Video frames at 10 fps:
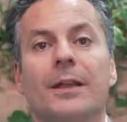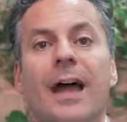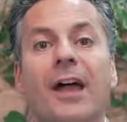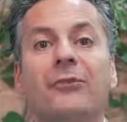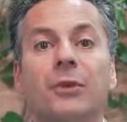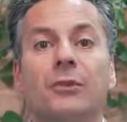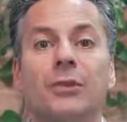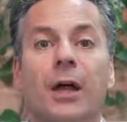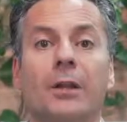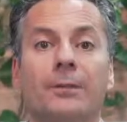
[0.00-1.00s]
After you've
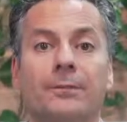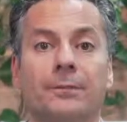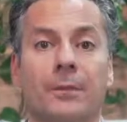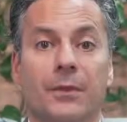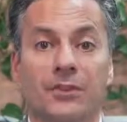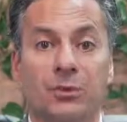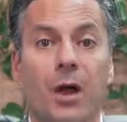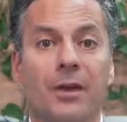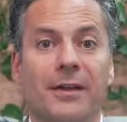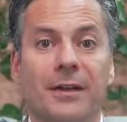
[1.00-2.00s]
done the
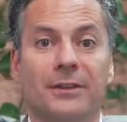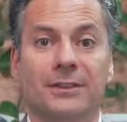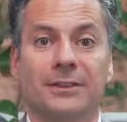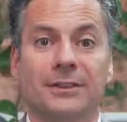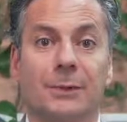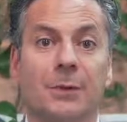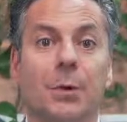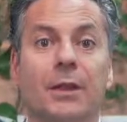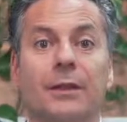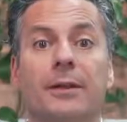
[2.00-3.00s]
SWOT analysis, then we
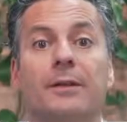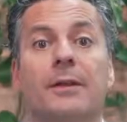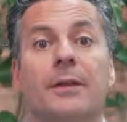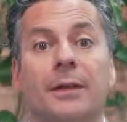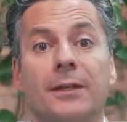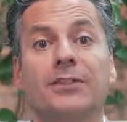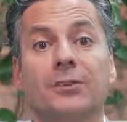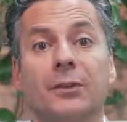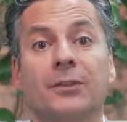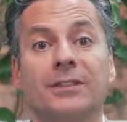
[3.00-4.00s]
want you to kind of
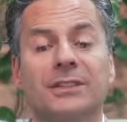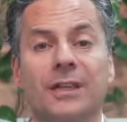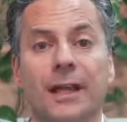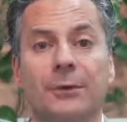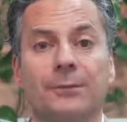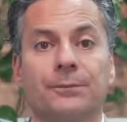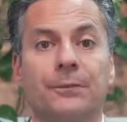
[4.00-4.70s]
start listing out